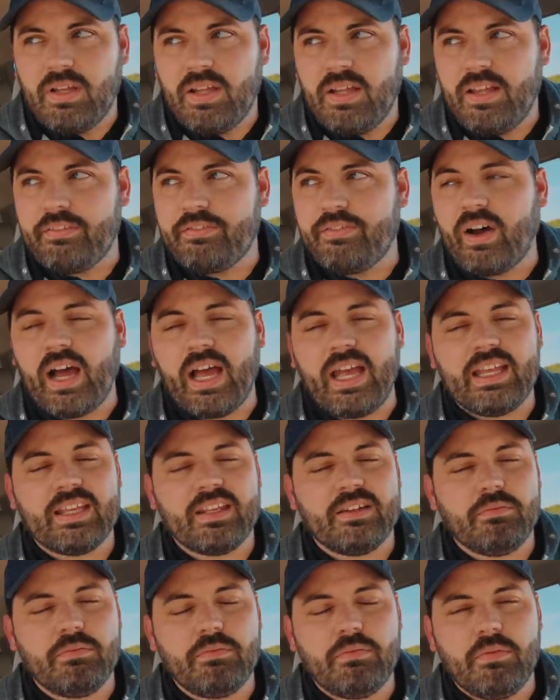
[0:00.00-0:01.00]
If I
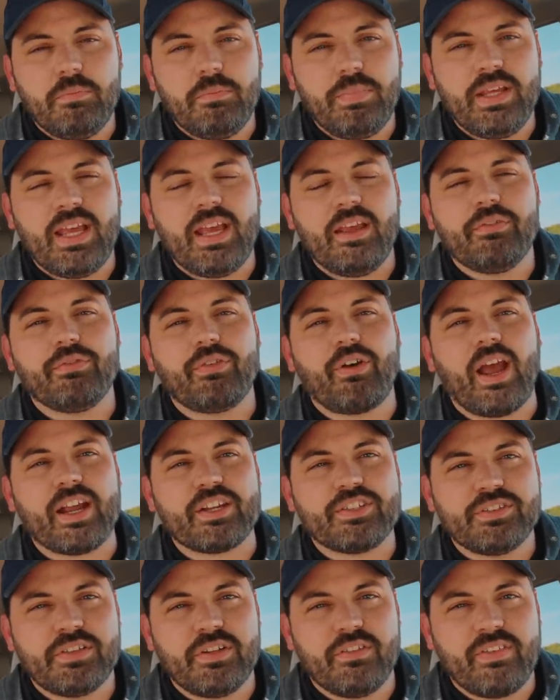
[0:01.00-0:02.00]
can be a
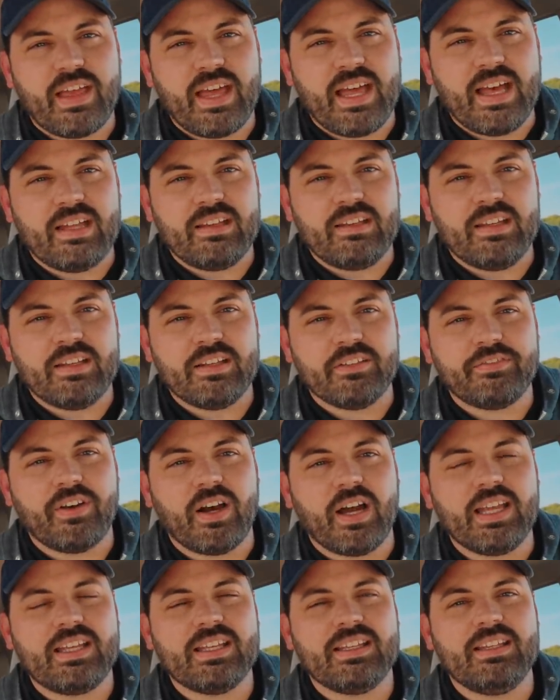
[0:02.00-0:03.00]
fraction of that, and if
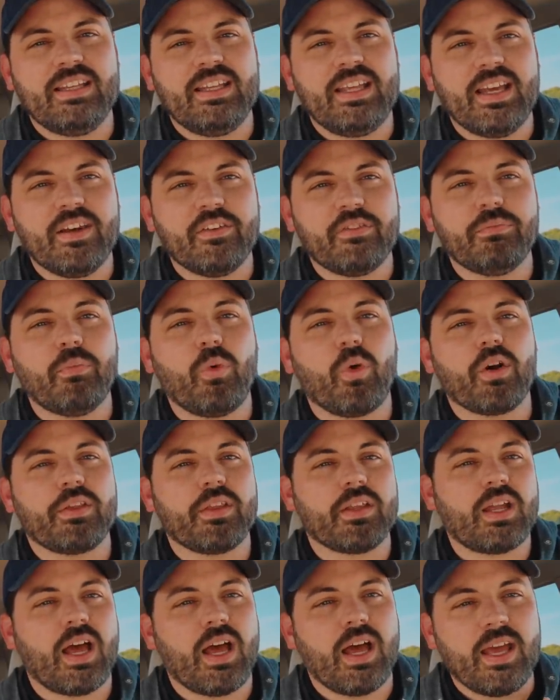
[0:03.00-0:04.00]
I can give more
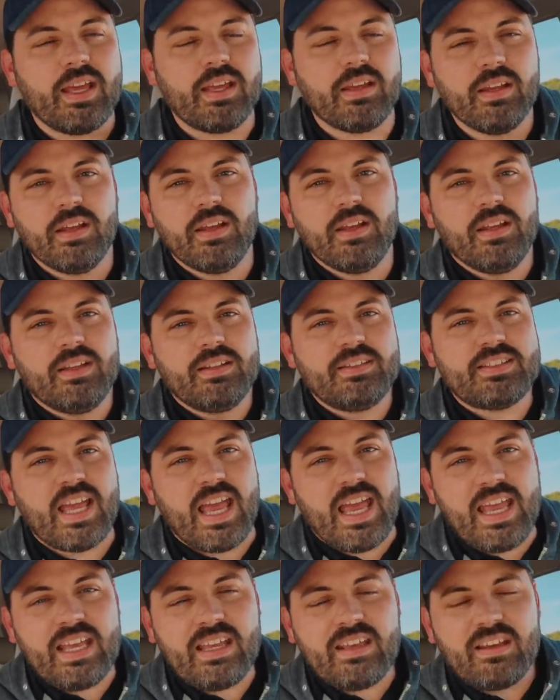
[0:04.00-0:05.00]
than I
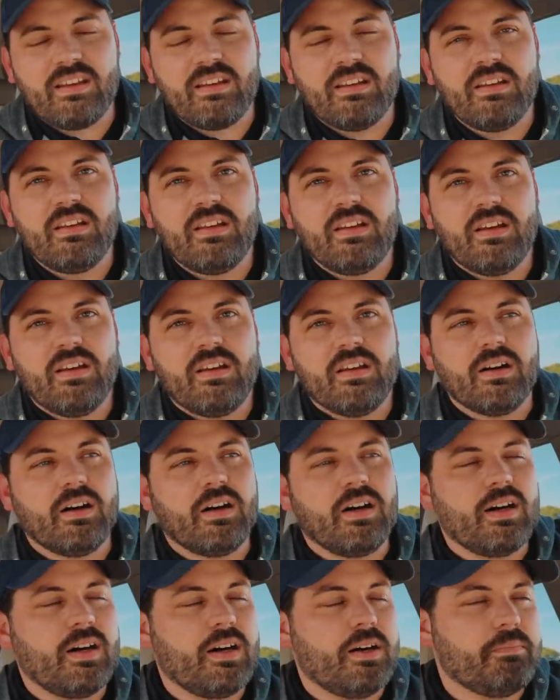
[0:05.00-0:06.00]
take,
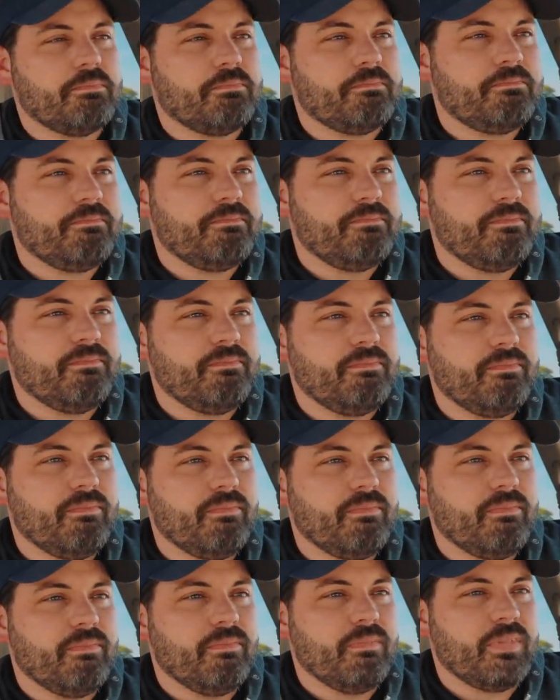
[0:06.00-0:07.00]

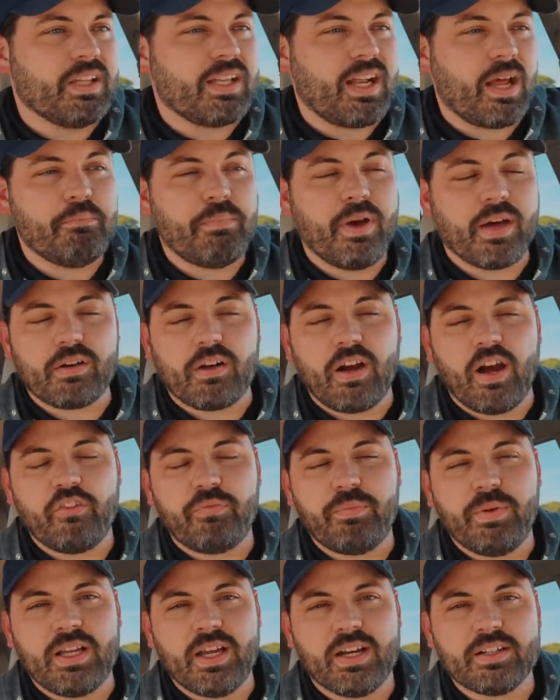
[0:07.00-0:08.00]
then I'm better
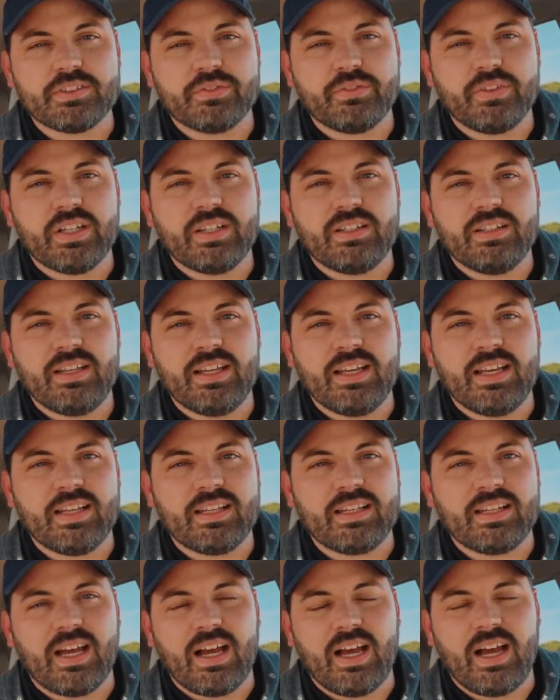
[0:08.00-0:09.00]
off because of it.
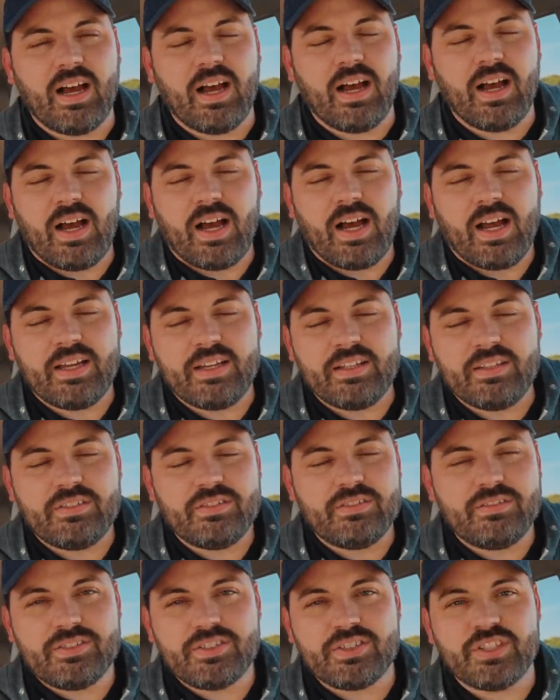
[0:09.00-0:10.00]
And I
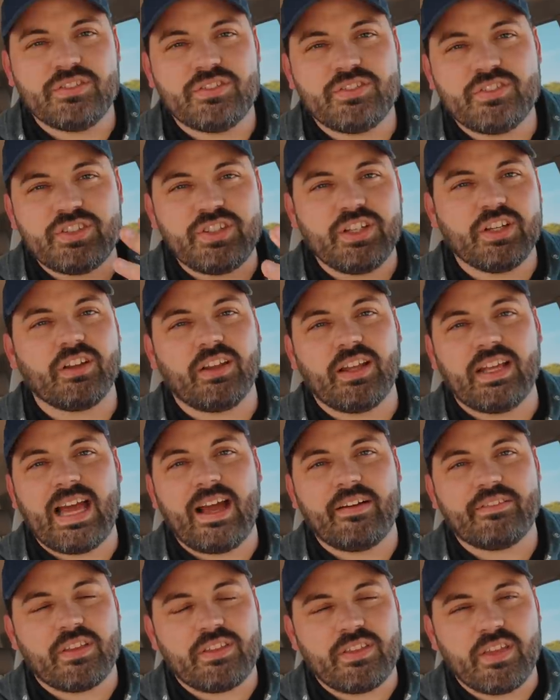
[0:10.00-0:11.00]
sincerely
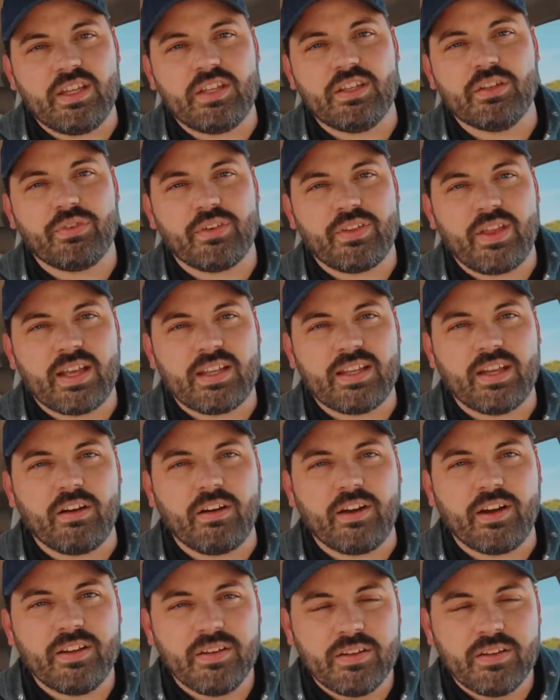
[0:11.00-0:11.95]
have to thank you for that, Gary.